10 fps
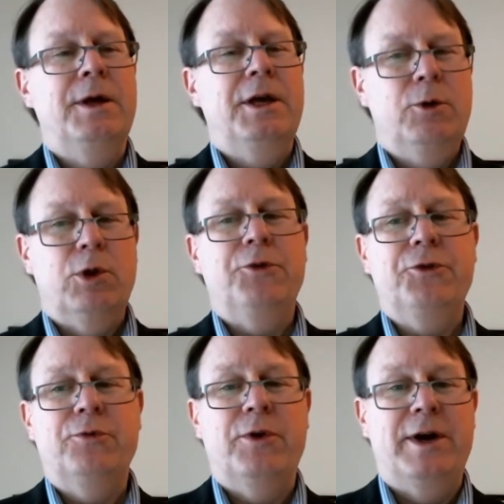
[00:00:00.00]
You will
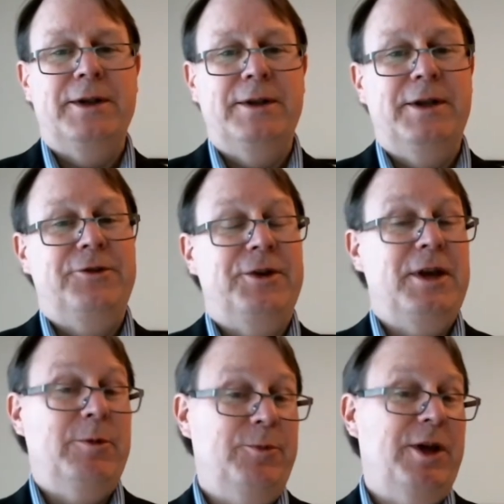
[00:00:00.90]
also find that his
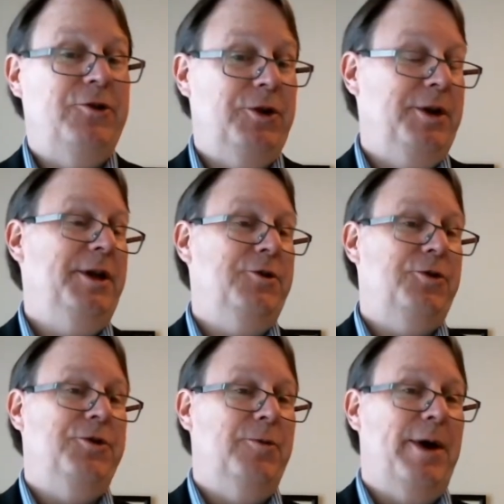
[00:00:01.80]
name is mentioned in
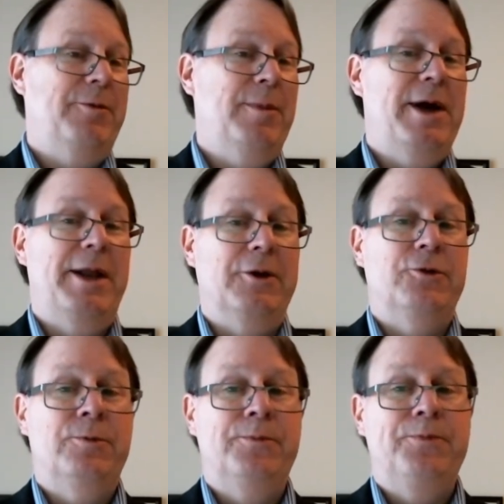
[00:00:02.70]
histories of
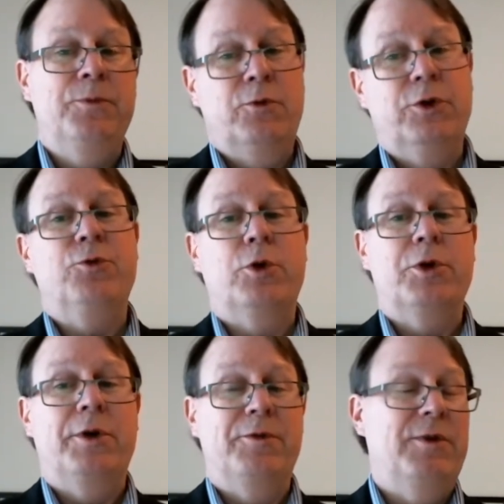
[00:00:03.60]
mathematics, for his work
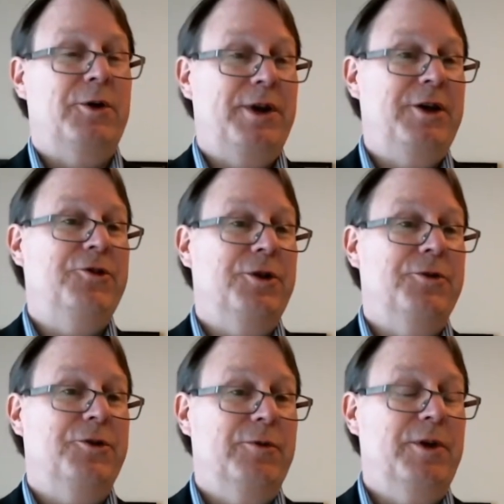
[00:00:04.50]
on the foundations of